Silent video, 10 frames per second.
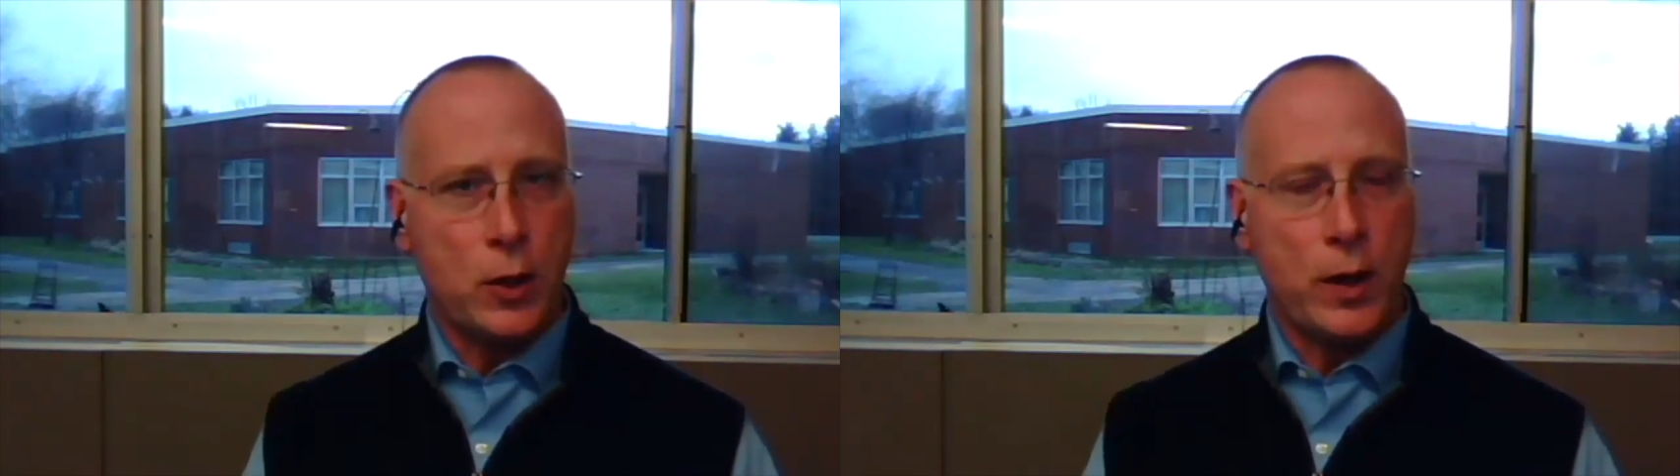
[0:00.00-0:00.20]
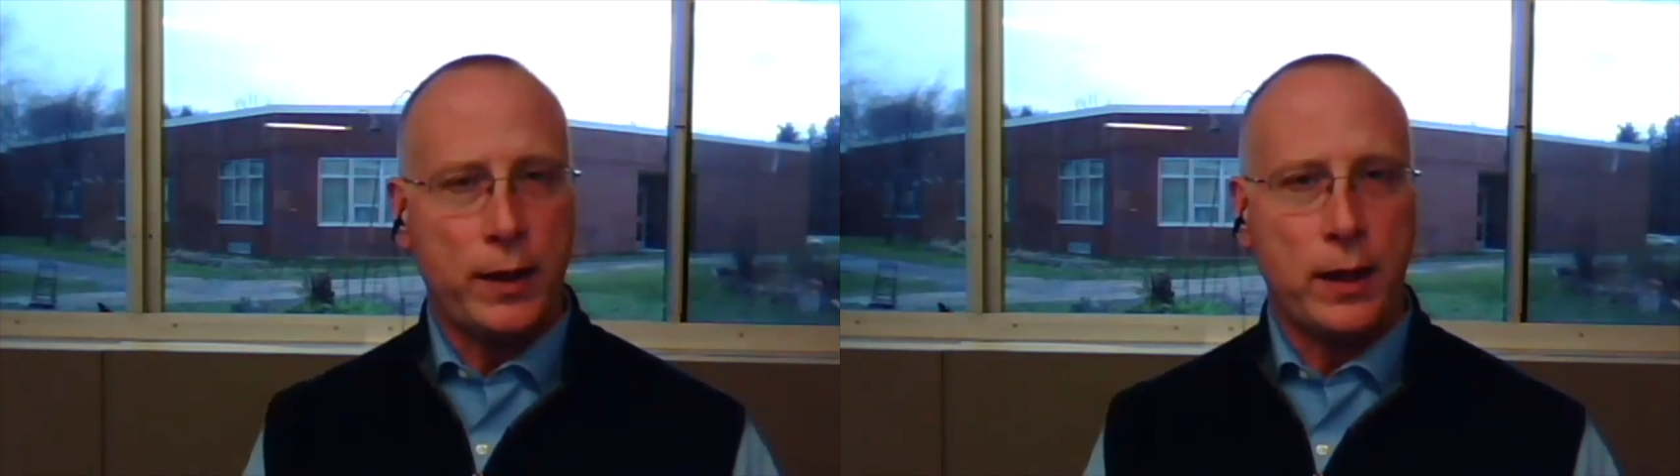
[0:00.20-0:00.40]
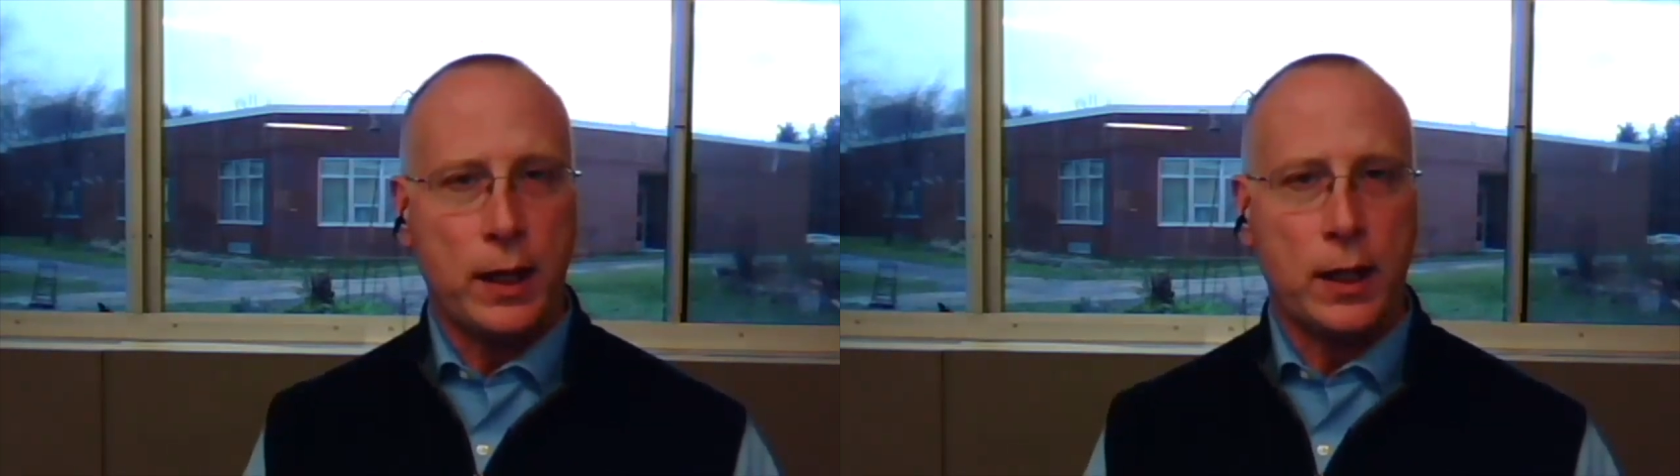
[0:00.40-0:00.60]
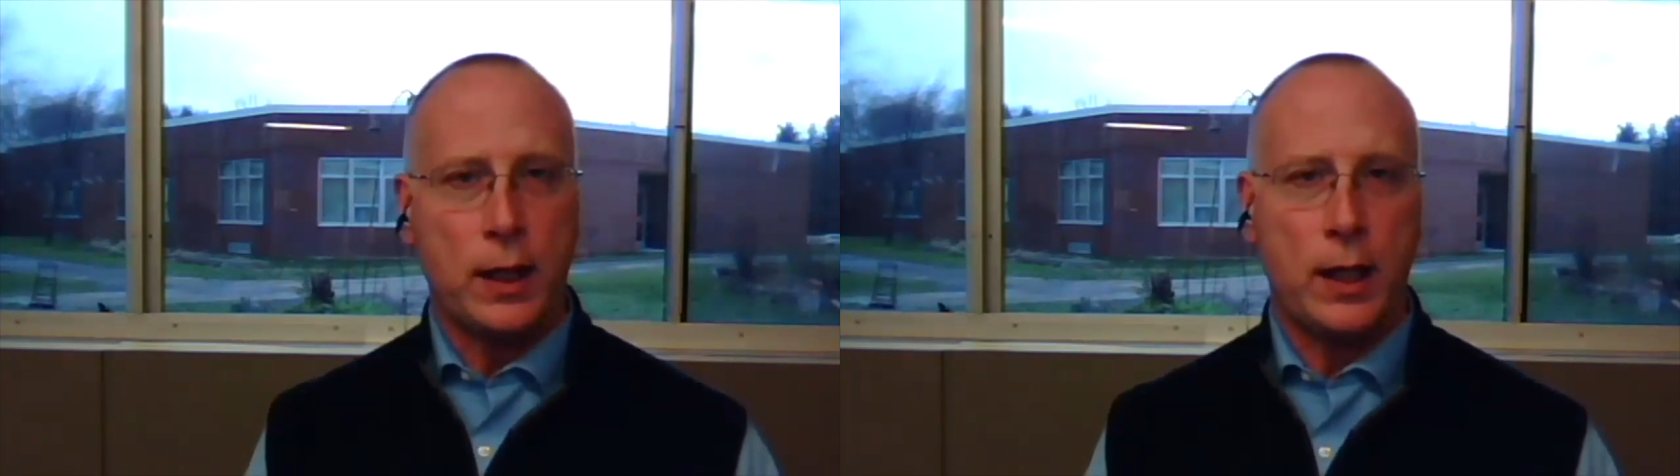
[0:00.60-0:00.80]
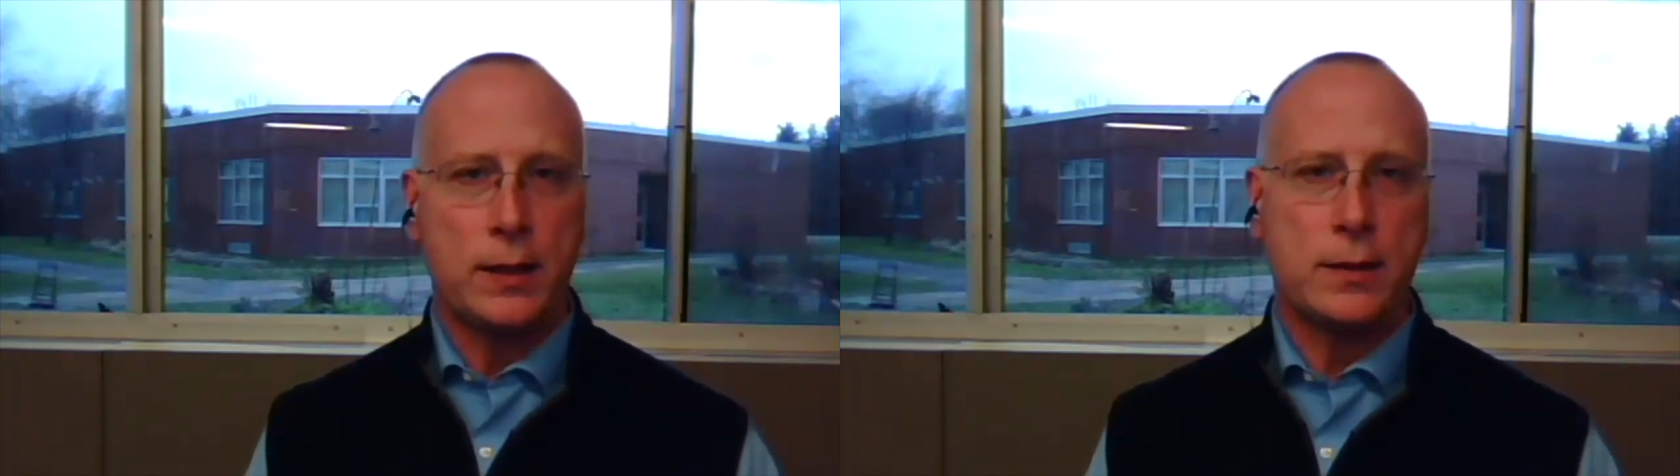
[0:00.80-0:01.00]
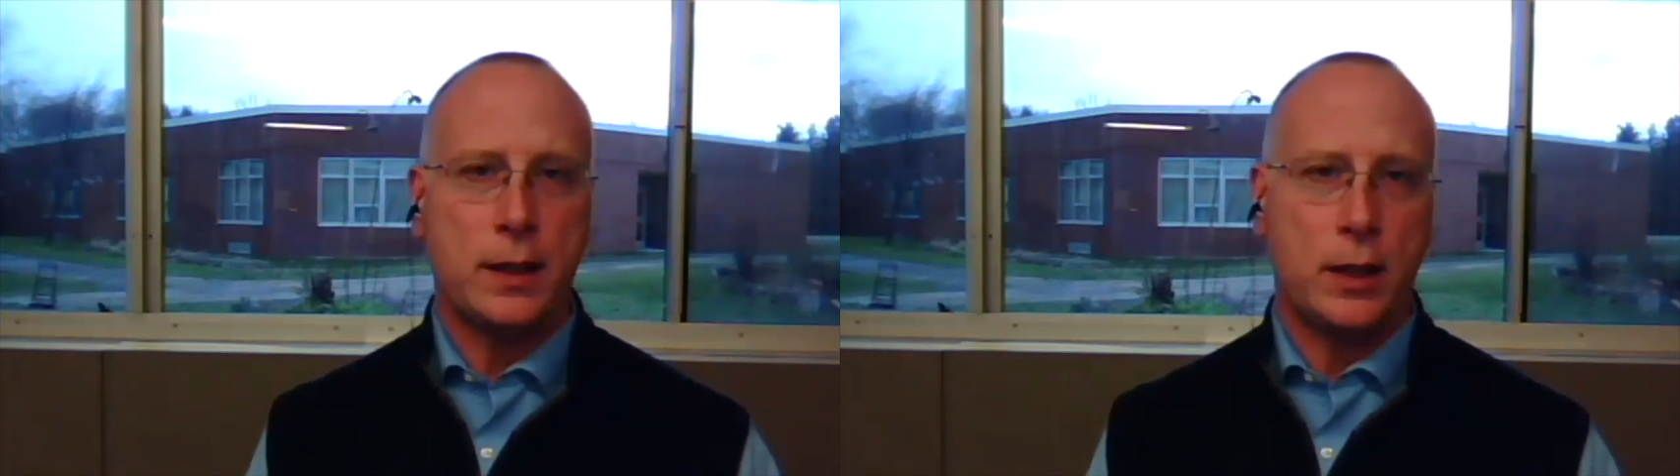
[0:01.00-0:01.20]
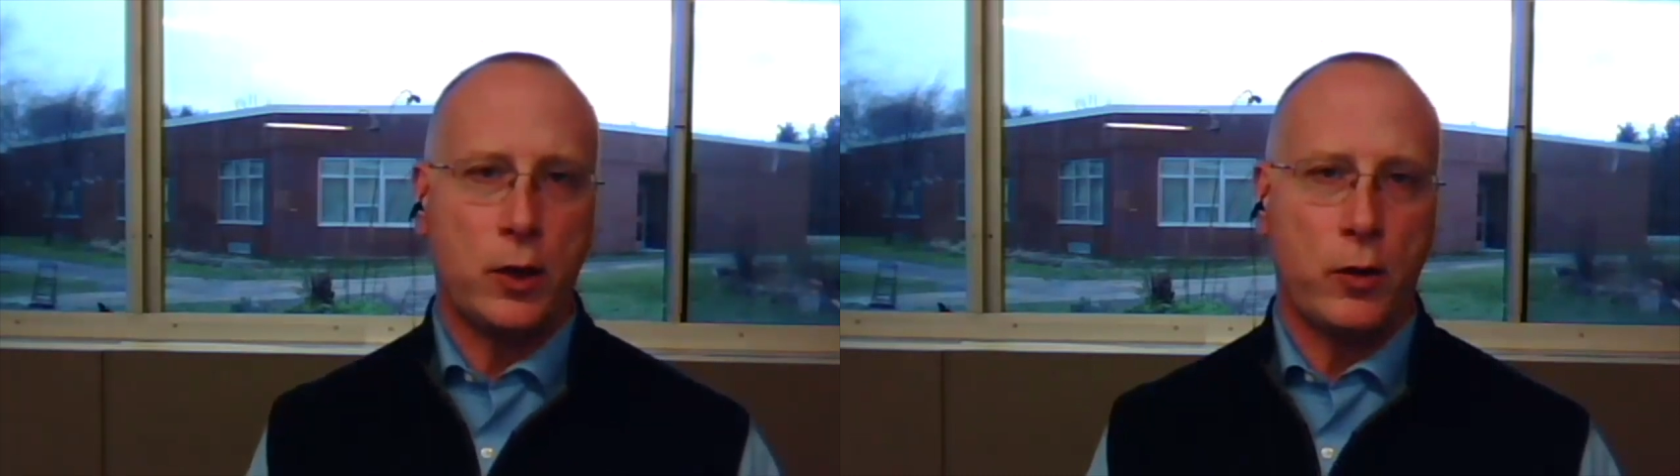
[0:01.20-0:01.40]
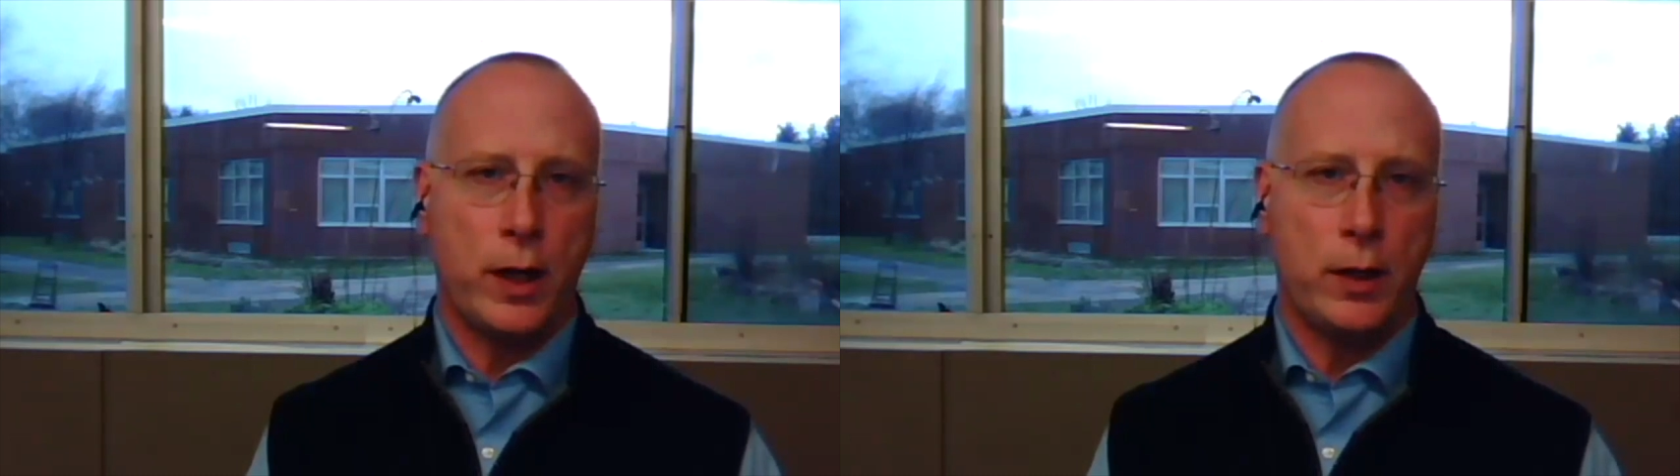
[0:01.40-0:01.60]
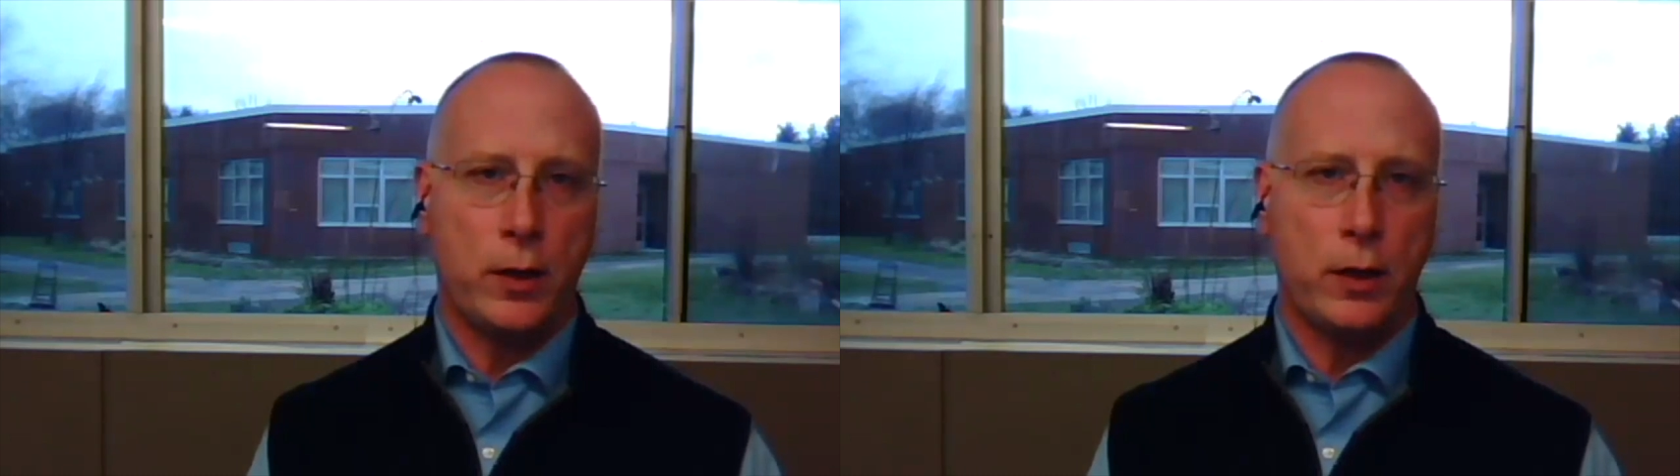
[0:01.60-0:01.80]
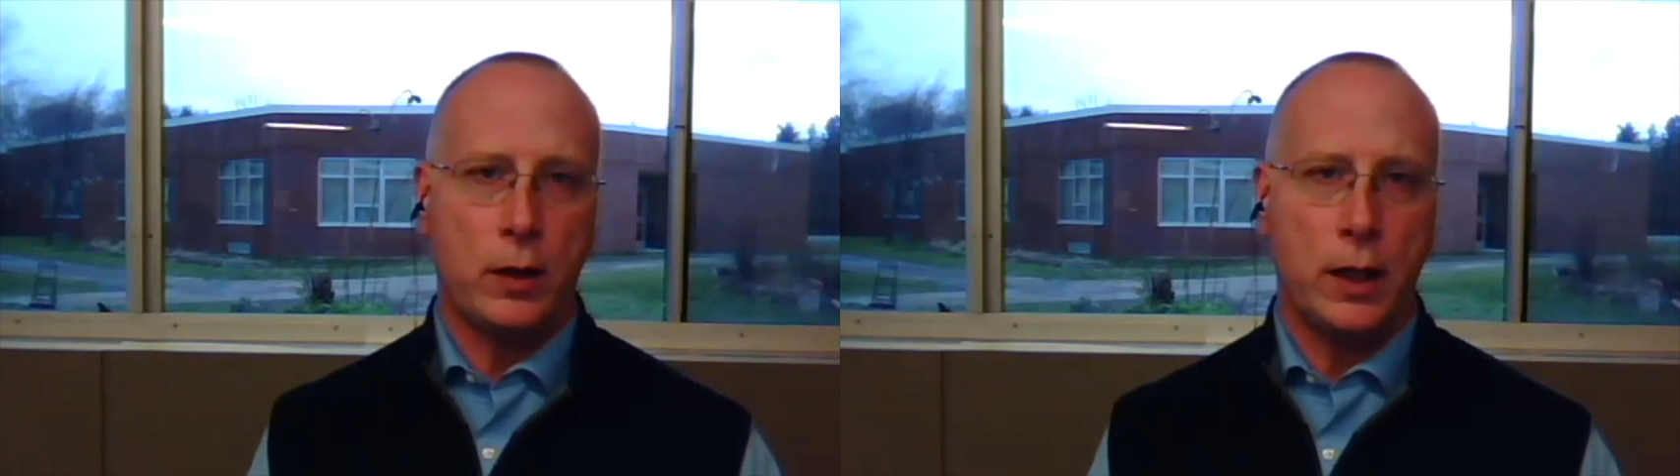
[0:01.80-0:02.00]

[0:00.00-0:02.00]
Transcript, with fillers: I think as an integrator,